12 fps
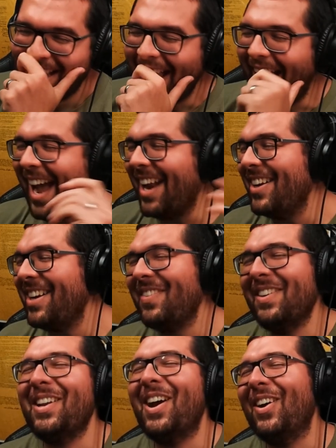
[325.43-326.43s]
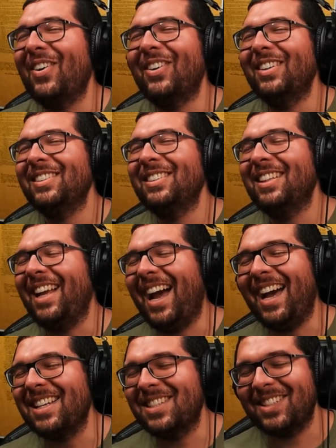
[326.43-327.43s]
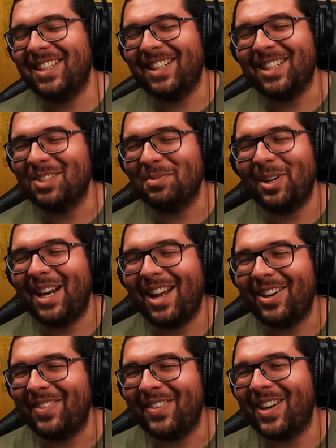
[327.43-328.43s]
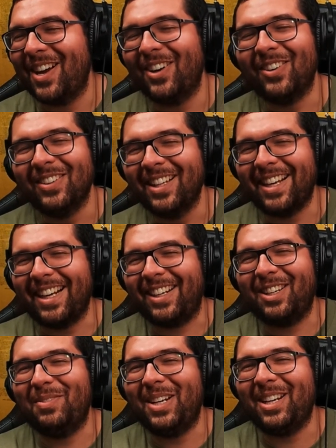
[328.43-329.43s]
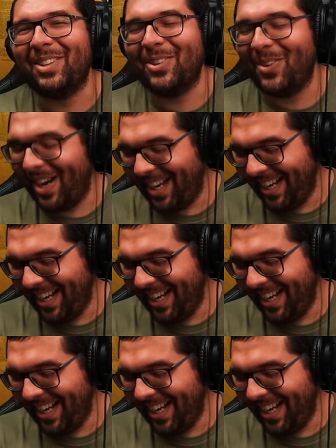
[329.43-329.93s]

I don't even know. Honestly, at this point, I don't even know. Like, it could be either way.